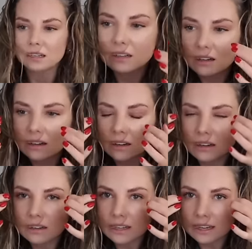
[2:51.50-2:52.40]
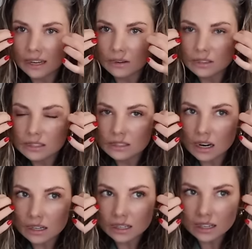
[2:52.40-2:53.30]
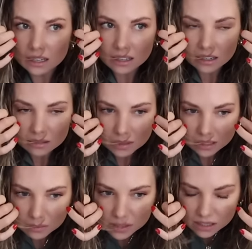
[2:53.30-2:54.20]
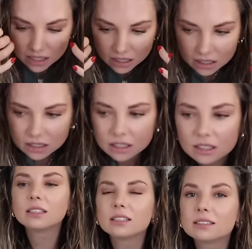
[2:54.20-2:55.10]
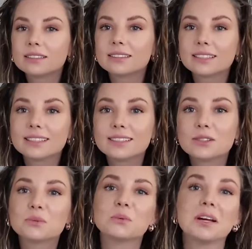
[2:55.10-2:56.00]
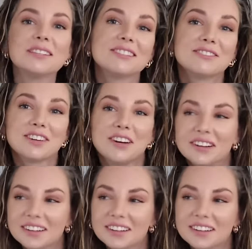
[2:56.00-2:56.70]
oh, okay. Now it's stuck in my lipstick. This is wonderful.